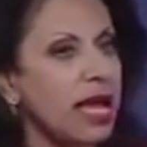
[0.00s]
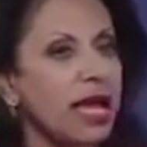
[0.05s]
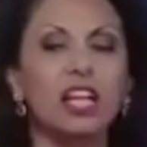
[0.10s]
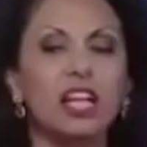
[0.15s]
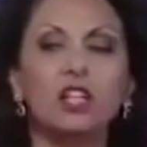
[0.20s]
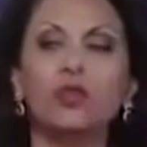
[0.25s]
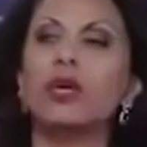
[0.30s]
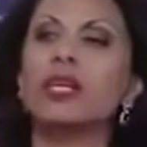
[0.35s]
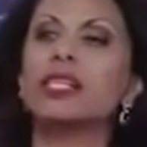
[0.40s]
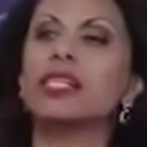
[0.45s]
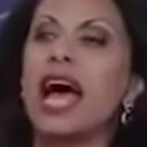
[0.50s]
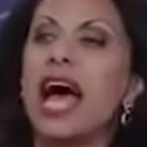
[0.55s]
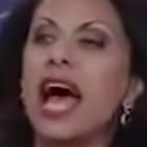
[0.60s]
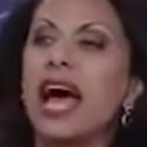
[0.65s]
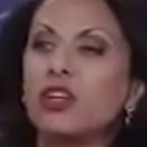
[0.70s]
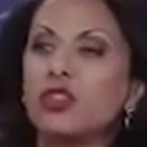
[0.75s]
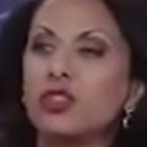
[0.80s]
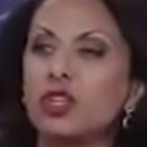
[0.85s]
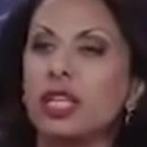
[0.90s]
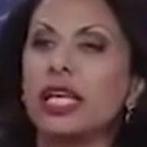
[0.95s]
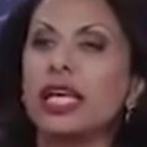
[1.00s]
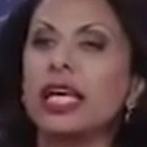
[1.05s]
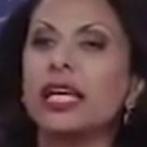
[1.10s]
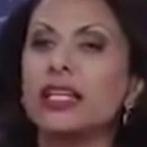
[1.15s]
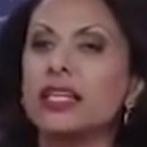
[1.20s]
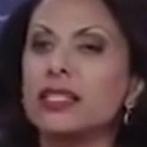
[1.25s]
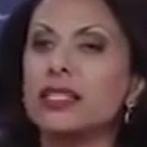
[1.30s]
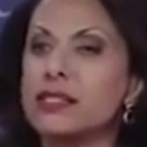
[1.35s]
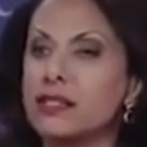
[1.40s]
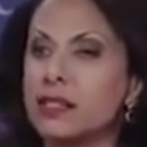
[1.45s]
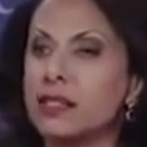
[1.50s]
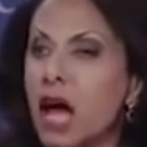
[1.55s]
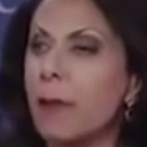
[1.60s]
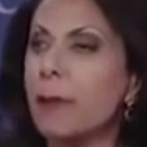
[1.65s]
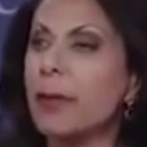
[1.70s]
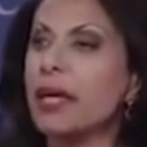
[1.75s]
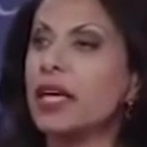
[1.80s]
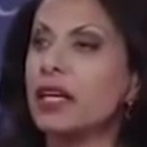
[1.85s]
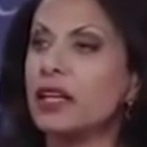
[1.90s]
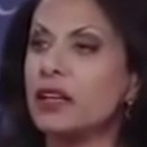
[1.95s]
It was actually an
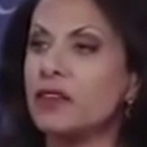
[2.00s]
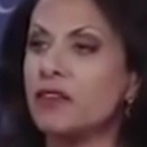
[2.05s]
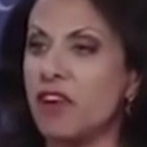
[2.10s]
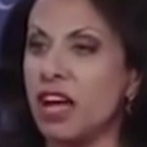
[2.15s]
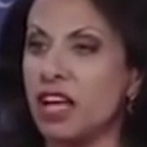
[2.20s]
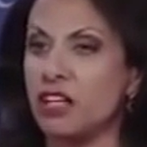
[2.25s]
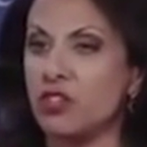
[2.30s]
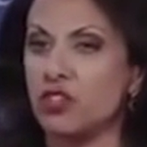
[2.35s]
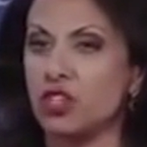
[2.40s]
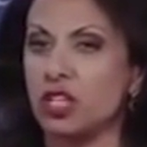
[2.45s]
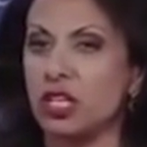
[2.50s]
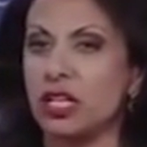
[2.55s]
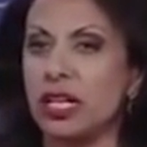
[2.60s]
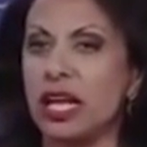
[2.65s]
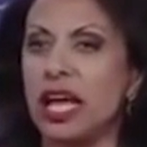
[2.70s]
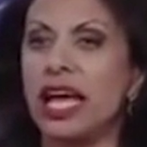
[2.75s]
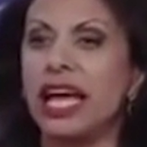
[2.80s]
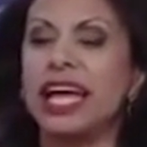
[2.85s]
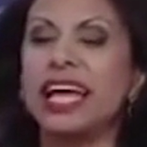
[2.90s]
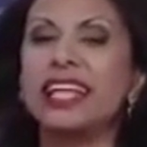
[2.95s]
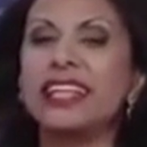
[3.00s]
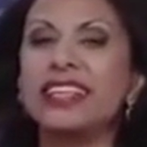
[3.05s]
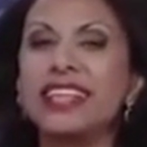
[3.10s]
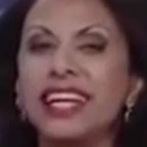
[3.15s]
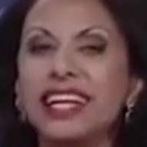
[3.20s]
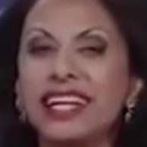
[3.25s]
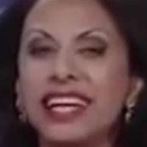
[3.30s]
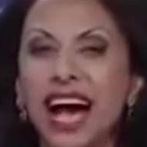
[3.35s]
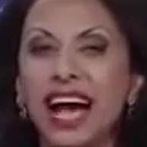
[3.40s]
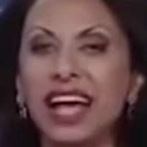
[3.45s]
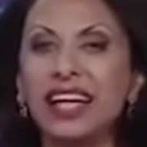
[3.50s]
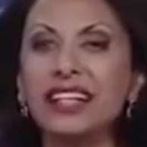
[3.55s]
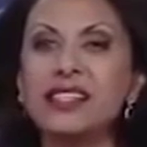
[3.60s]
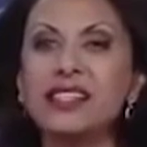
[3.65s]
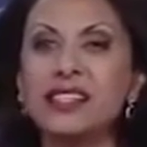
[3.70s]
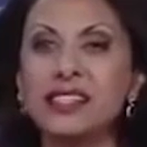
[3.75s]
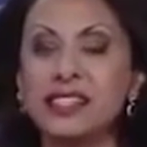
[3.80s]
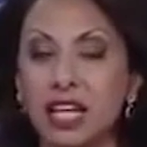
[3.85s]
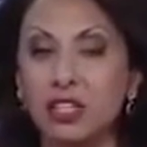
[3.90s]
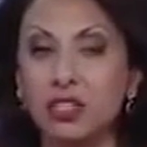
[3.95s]
Islamic invention in the 9th
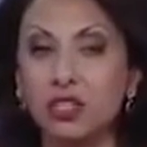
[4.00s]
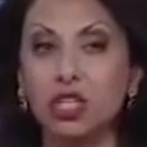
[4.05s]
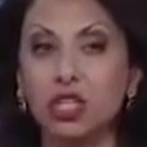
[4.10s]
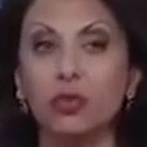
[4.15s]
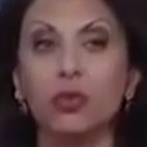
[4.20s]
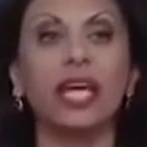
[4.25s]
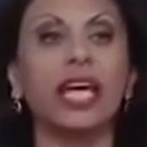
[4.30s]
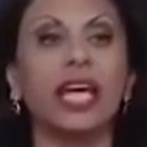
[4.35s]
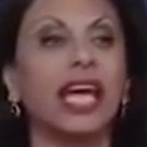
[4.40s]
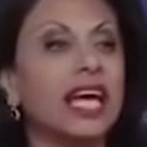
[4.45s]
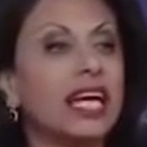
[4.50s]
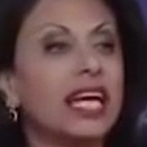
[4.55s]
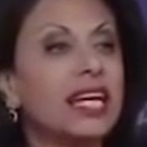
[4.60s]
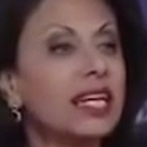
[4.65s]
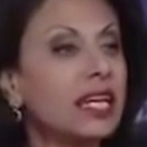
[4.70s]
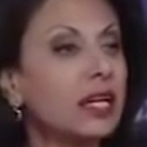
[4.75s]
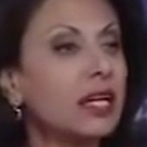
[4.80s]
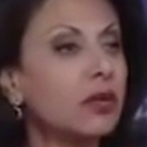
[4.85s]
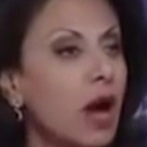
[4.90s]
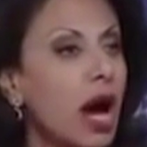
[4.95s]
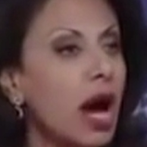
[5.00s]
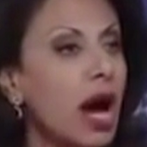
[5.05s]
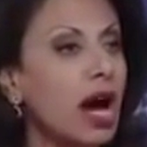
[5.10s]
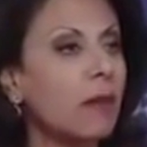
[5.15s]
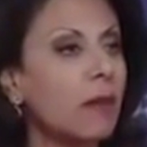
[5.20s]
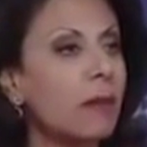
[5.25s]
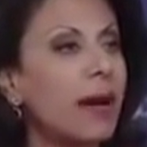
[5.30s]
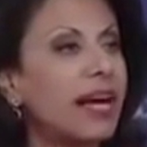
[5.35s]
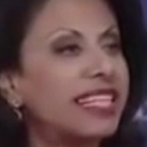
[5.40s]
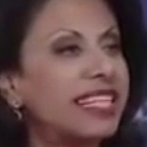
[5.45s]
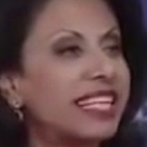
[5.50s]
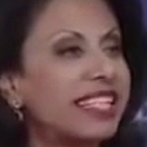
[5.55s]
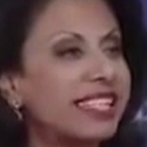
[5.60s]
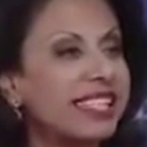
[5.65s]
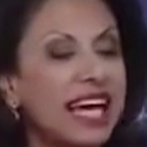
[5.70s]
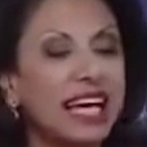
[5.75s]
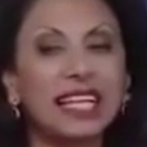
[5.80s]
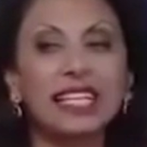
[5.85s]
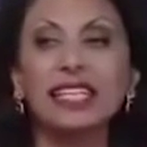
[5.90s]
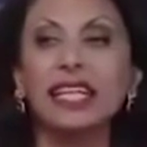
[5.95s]
century in Iraq by the
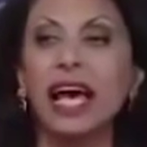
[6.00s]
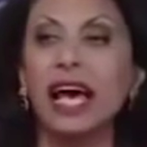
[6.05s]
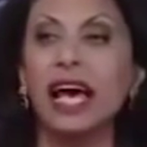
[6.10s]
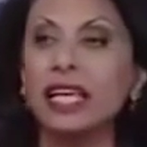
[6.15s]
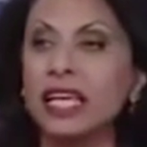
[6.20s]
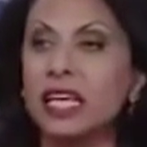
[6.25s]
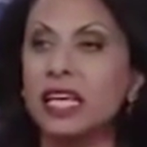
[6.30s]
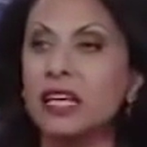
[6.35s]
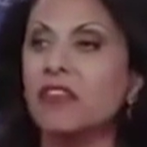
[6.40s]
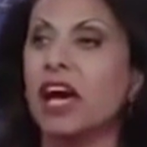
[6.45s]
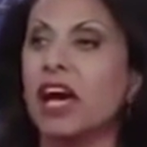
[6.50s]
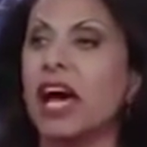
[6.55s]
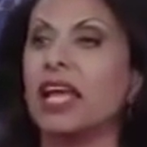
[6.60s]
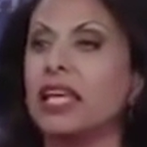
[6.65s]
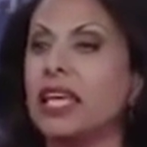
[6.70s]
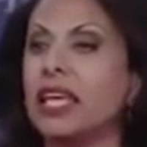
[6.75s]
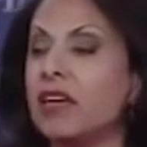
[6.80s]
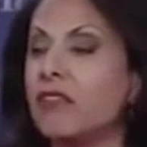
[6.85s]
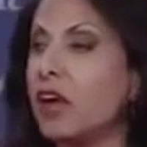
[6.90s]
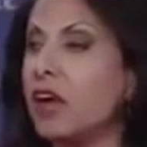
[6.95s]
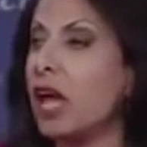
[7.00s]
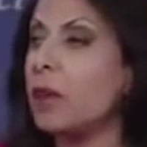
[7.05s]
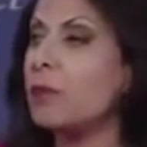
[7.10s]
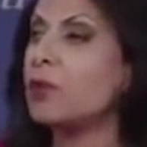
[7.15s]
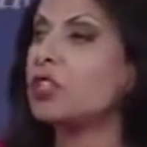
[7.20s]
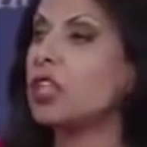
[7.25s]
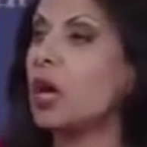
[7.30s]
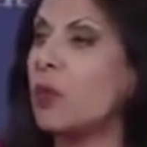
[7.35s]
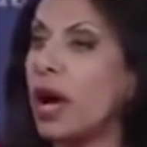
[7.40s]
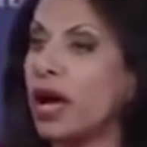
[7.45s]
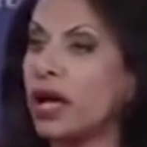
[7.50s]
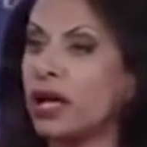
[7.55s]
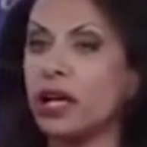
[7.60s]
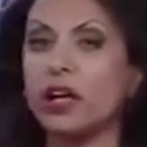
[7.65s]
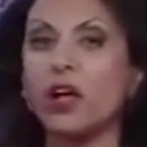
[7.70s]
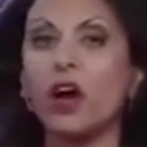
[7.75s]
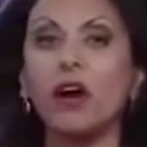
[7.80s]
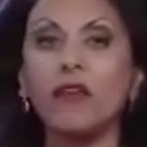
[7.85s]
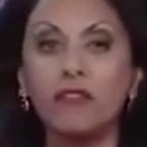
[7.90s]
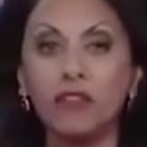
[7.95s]
second Khalif, Khalif
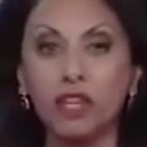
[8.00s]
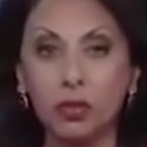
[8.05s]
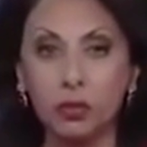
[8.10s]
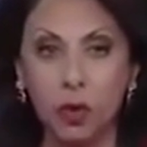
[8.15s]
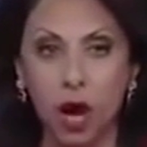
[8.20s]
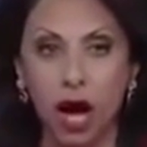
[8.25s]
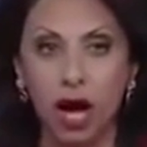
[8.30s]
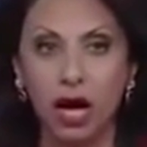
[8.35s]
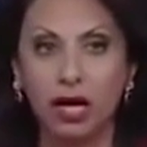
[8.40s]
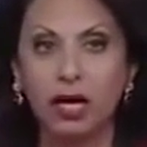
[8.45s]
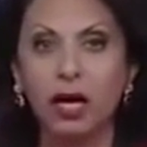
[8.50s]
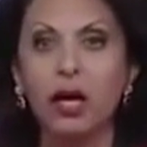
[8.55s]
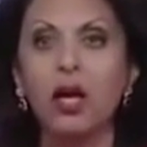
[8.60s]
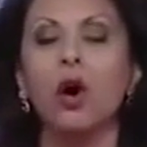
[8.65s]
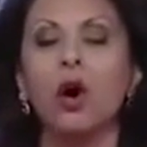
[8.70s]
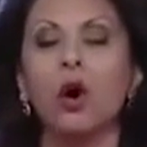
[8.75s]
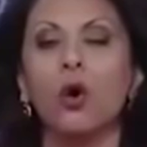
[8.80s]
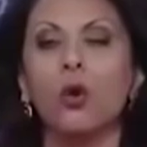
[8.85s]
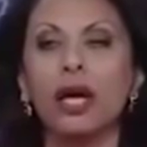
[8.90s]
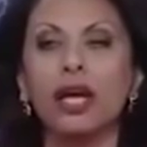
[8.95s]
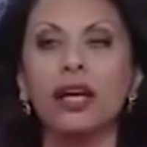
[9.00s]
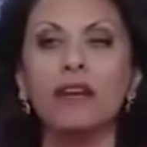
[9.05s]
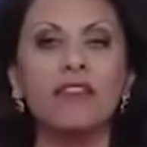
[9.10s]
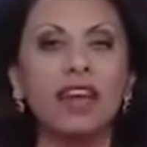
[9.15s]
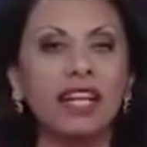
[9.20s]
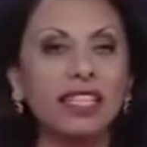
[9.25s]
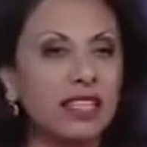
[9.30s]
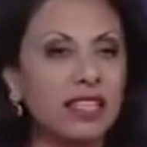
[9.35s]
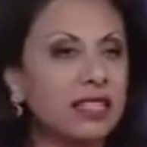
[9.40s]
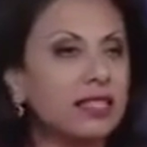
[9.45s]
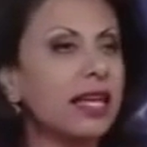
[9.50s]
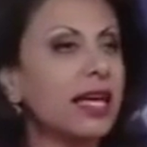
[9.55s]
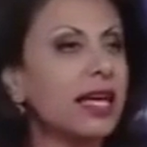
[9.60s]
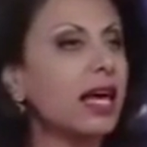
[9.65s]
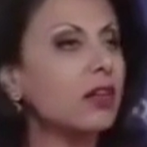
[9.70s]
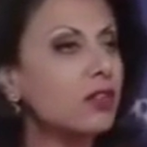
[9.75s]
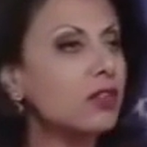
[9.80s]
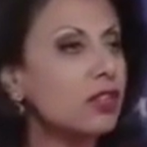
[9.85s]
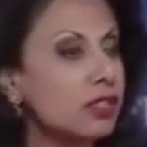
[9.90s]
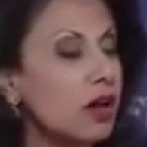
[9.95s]
al-Mutawakkil of Iraq, who invented the
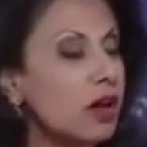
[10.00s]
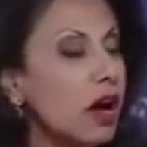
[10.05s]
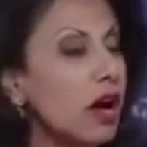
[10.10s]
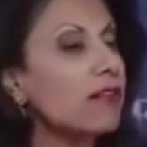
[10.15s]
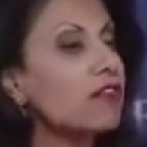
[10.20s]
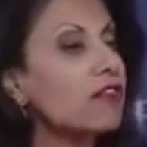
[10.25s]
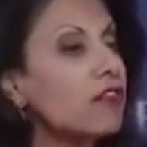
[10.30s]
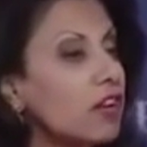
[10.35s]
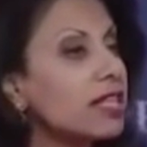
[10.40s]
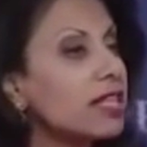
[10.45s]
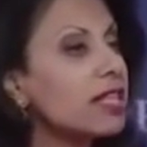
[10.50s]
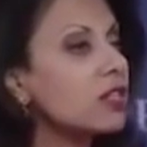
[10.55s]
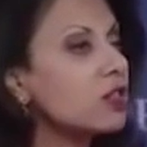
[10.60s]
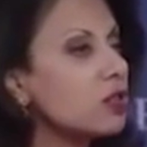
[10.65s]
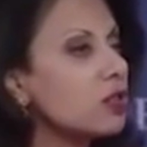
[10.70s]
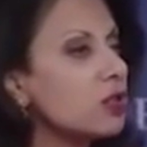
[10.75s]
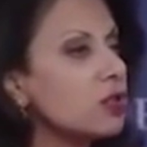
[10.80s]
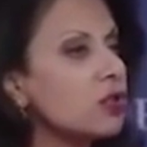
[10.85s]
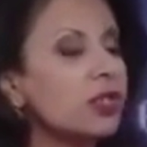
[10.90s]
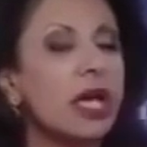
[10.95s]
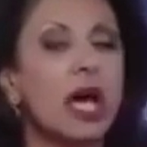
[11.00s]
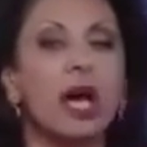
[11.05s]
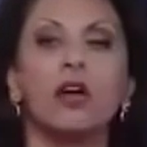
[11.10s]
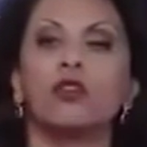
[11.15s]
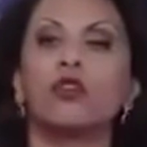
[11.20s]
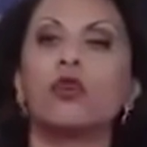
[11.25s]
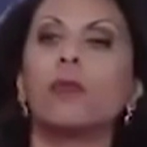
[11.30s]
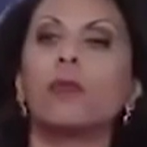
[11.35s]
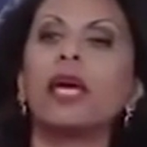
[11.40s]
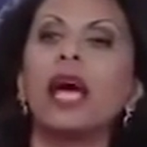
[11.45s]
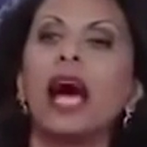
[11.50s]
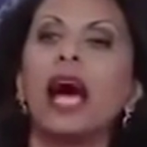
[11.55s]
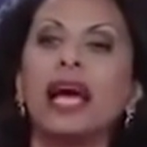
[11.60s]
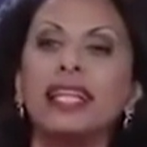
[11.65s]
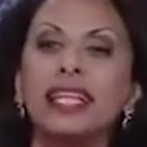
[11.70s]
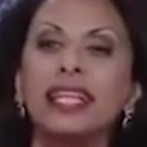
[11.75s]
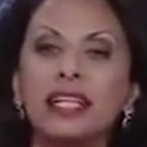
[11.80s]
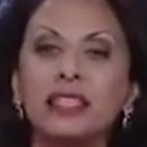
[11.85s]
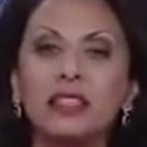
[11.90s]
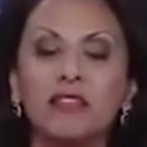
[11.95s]
yellow star for the Jews to be
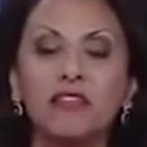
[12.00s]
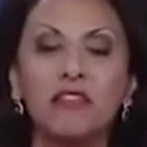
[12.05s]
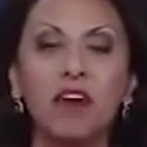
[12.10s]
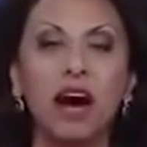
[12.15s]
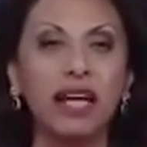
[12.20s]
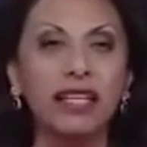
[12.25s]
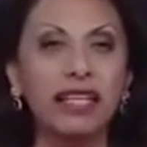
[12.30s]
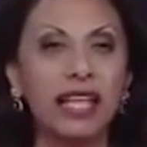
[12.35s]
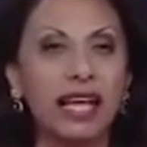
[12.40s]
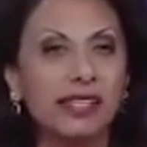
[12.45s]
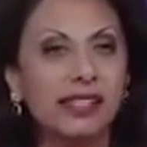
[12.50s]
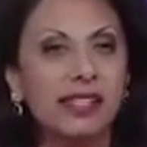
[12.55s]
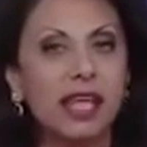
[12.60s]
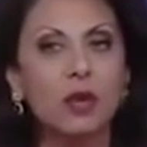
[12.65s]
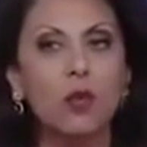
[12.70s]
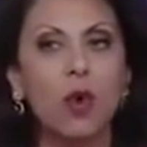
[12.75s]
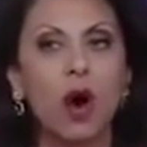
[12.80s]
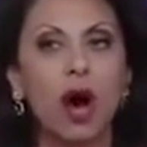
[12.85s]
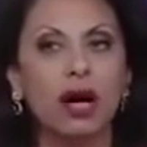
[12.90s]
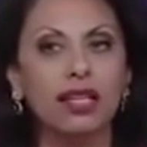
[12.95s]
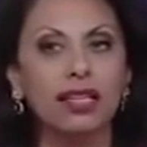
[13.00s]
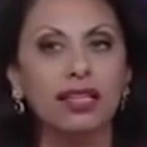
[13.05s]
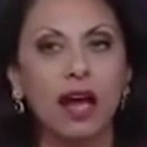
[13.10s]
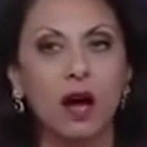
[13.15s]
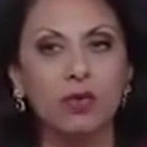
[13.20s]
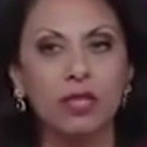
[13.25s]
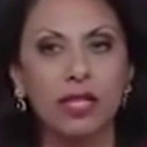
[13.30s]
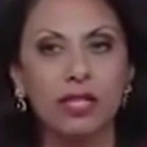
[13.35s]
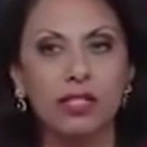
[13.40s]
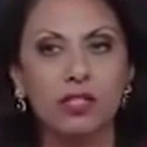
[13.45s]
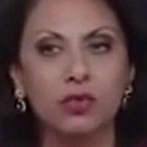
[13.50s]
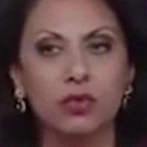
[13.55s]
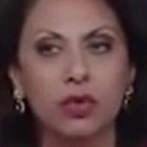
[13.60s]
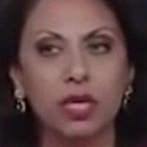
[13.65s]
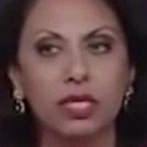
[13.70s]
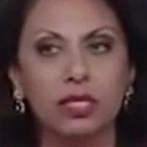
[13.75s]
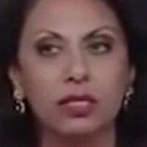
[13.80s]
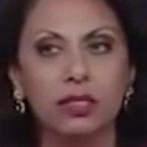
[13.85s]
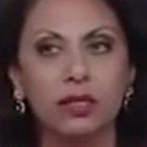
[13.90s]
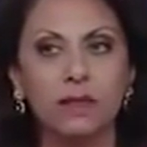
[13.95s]
identified as they walked down the
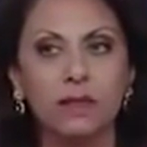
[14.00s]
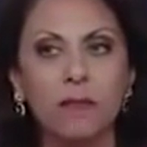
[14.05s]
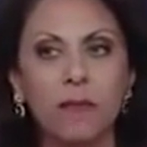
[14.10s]
street.